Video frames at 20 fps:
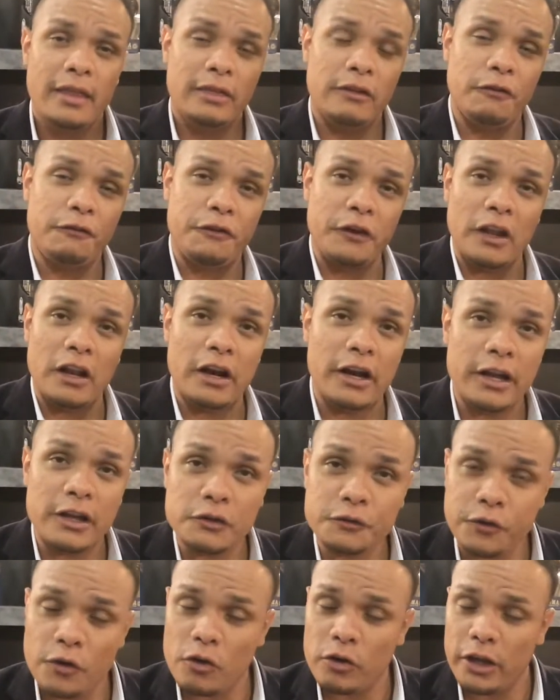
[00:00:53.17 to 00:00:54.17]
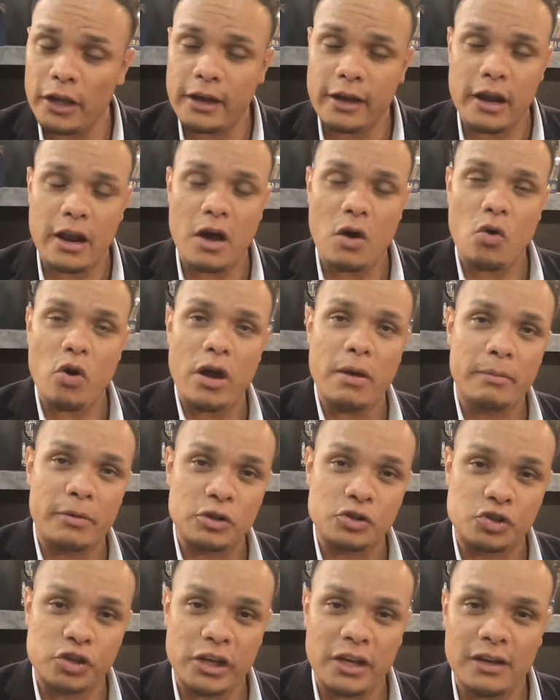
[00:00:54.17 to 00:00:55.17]
The filler is from Nicaragua and
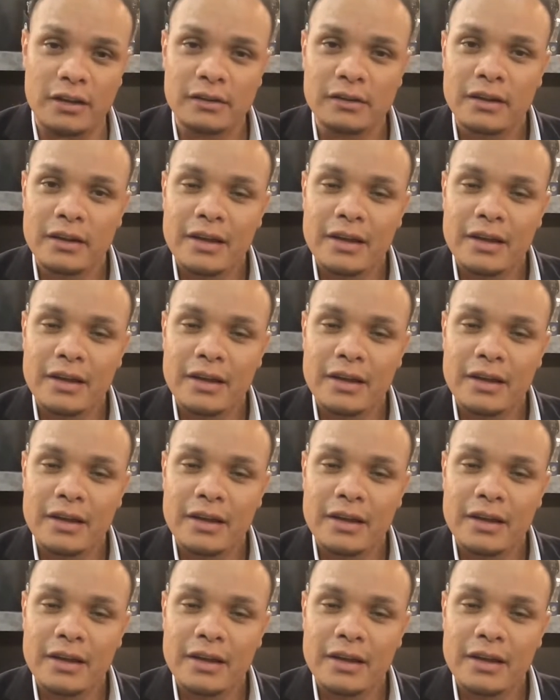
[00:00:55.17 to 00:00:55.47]
Brazil.